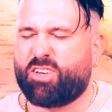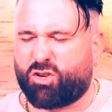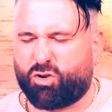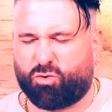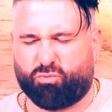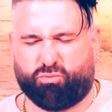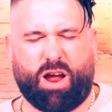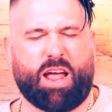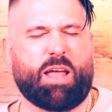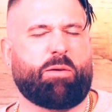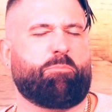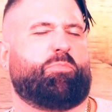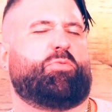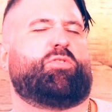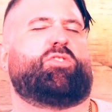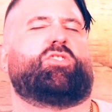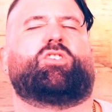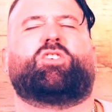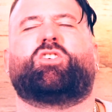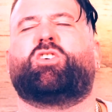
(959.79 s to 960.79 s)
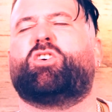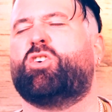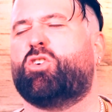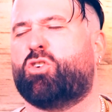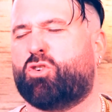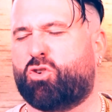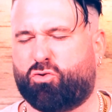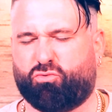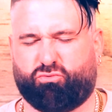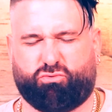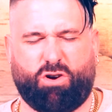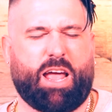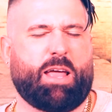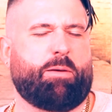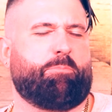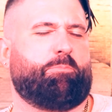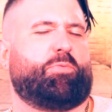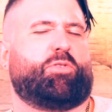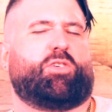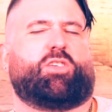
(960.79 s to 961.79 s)
grapes.
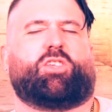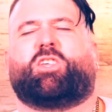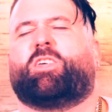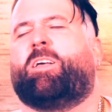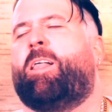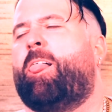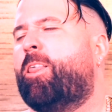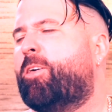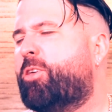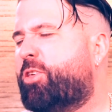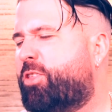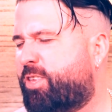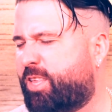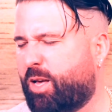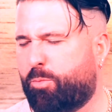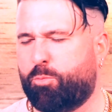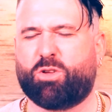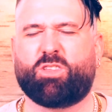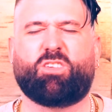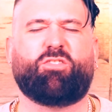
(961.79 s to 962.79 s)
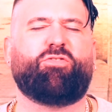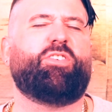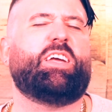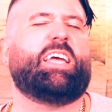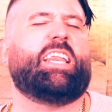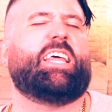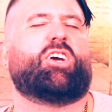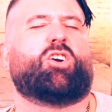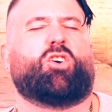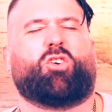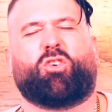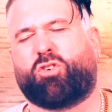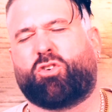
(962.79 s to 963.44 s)
Someone's feeding her